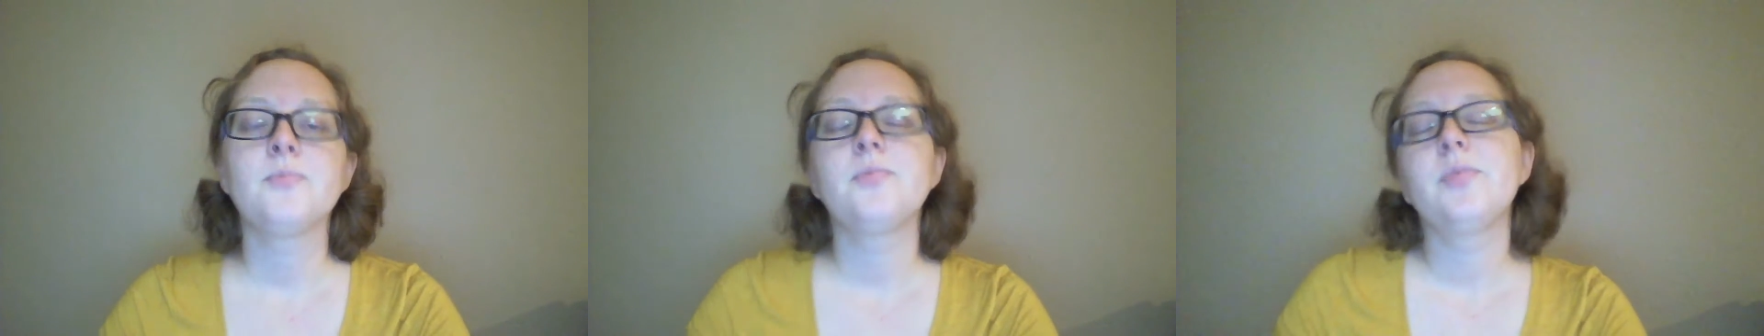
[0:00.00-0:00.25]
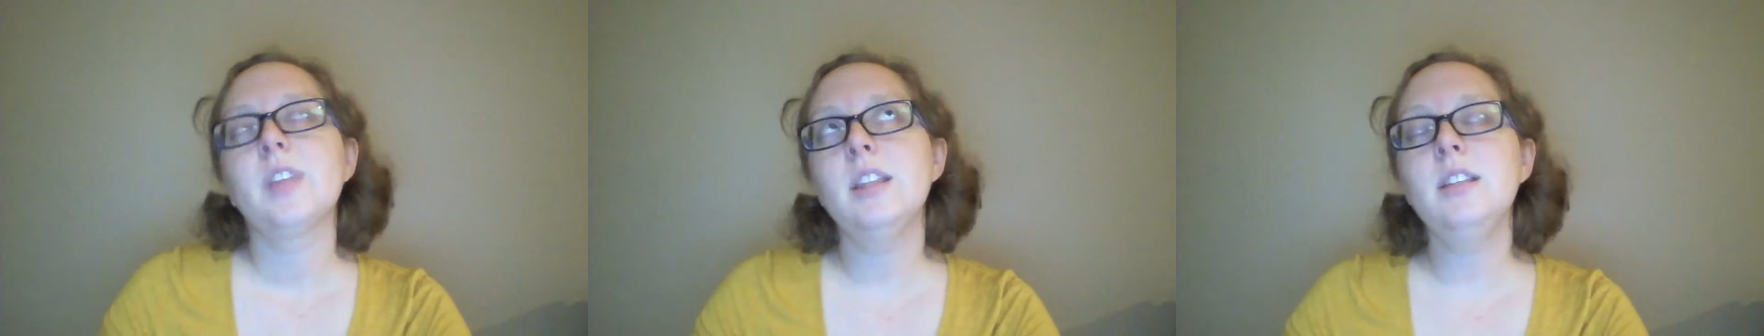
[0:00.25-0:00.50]

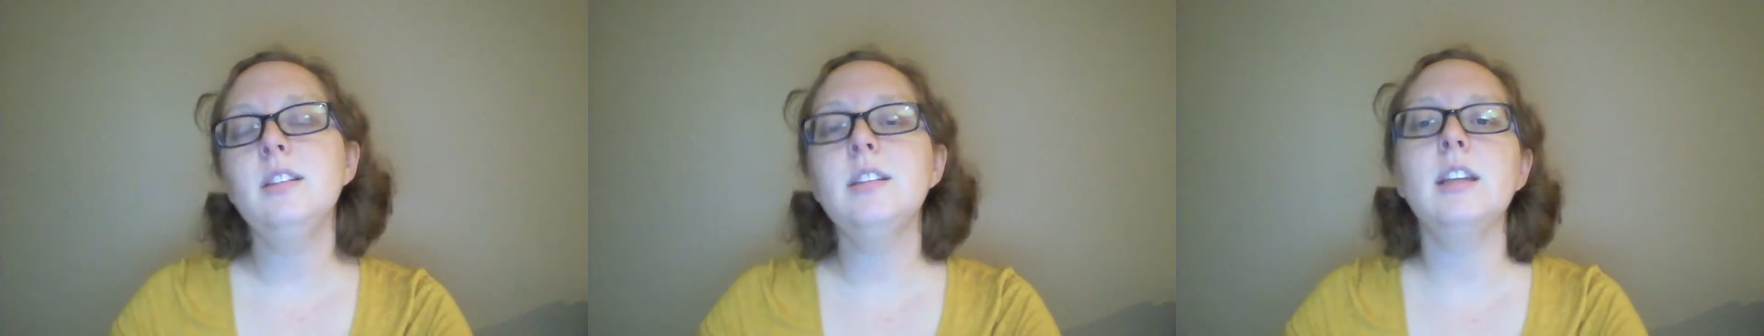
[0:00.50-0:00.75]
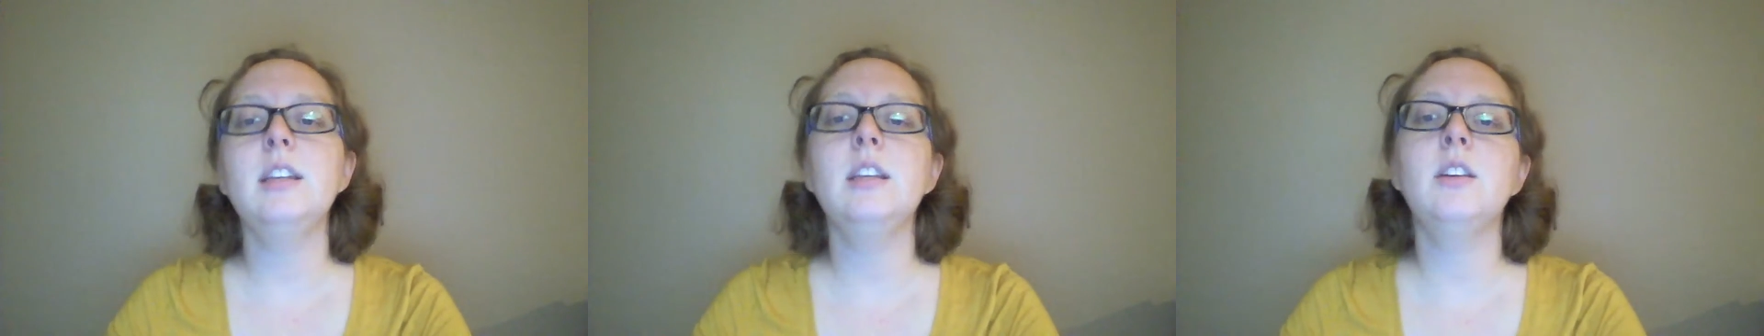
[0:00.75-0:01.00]
And this
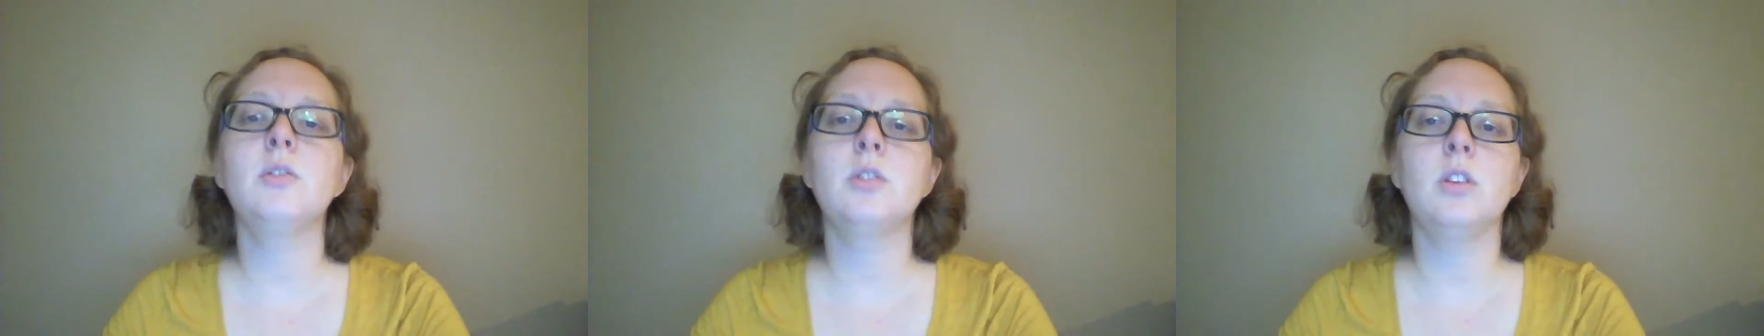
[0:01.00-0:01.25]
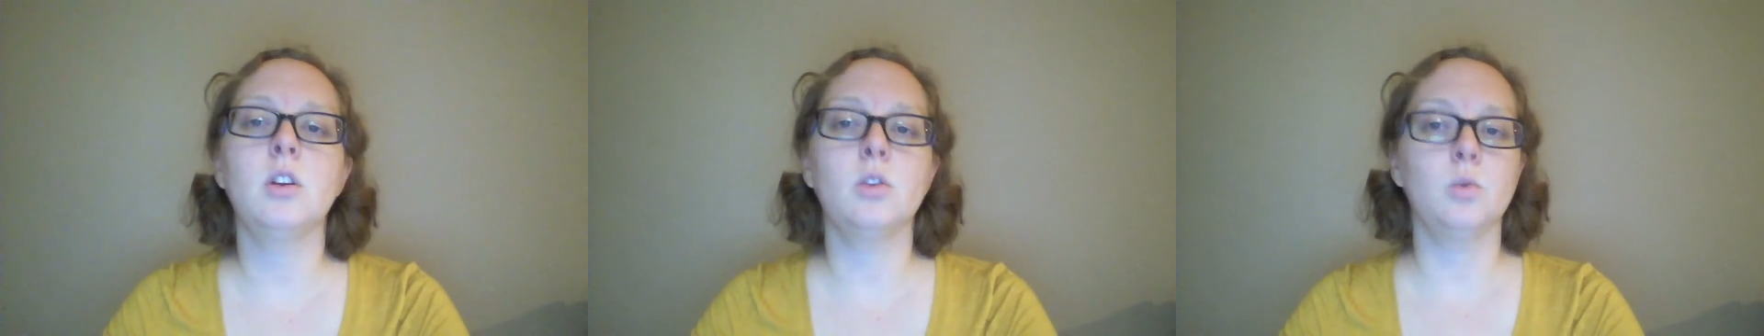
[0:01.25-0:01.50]
technique goes
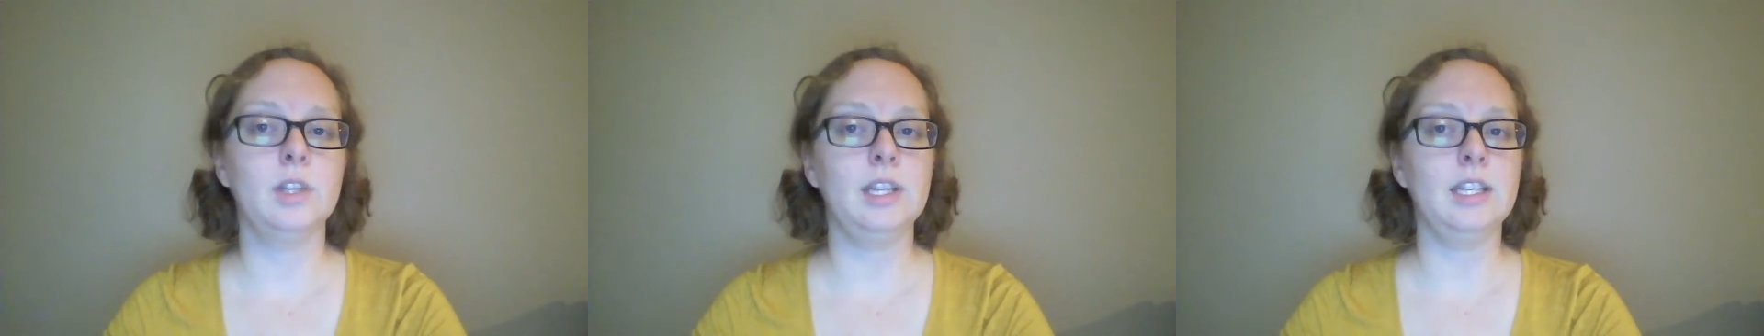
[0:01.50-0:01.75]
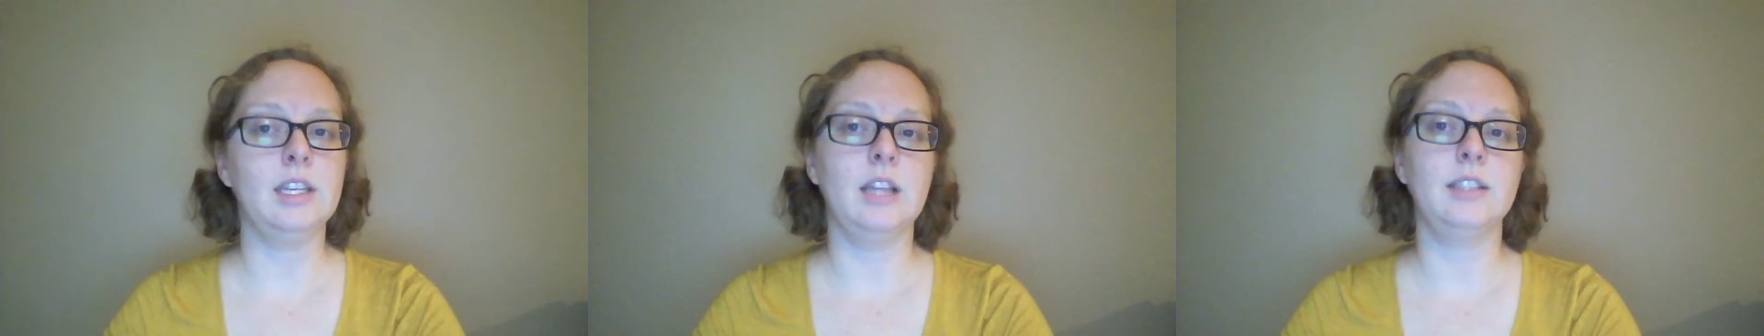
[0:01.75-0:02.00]
along really
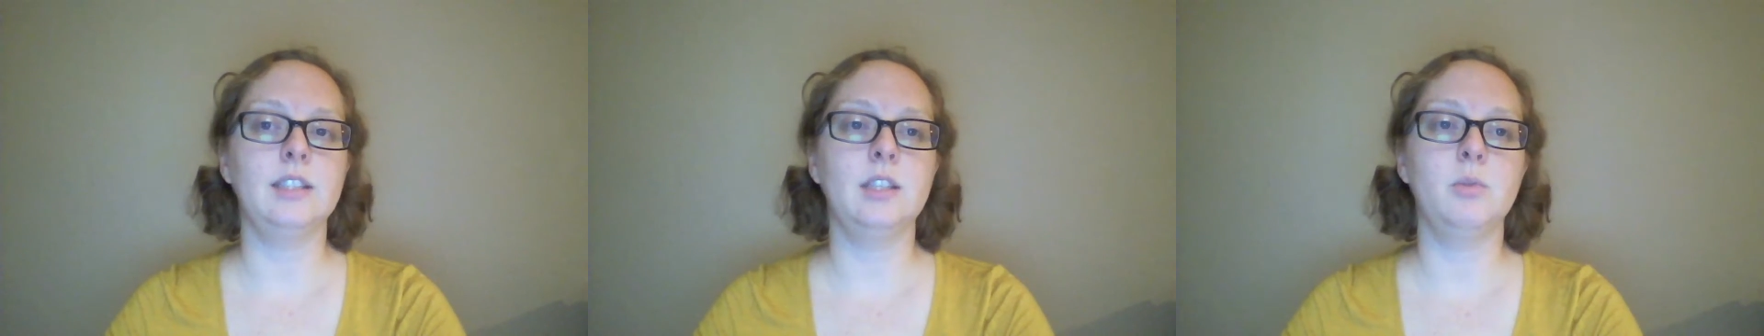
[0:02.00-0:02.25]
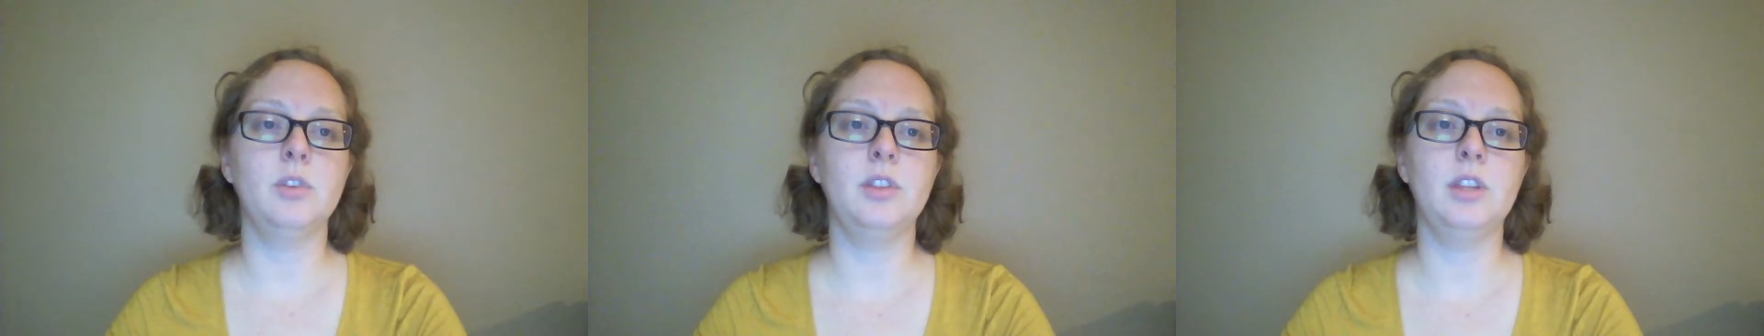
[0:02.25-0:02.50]
nicely
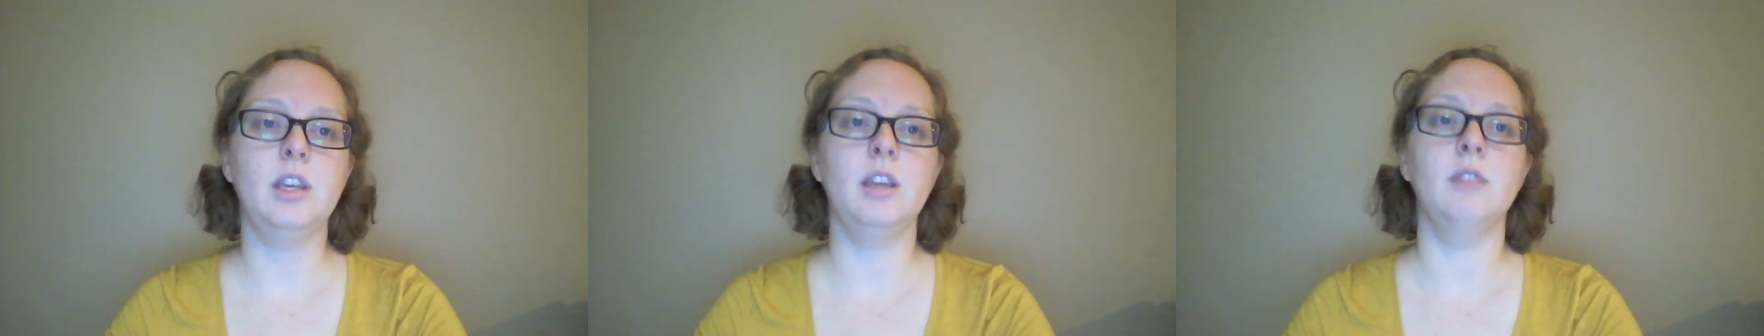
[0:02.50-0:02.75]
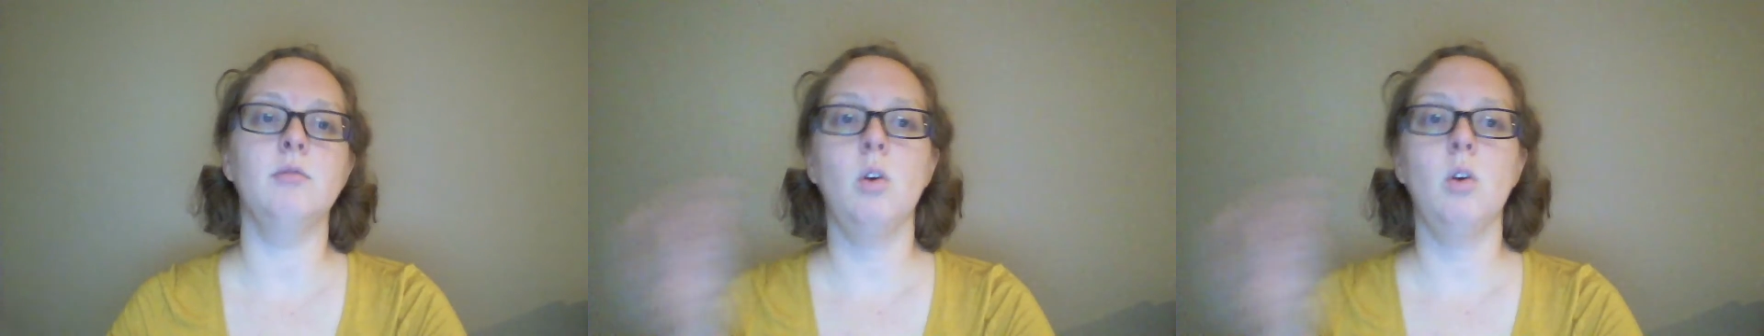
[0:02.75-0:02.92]
with the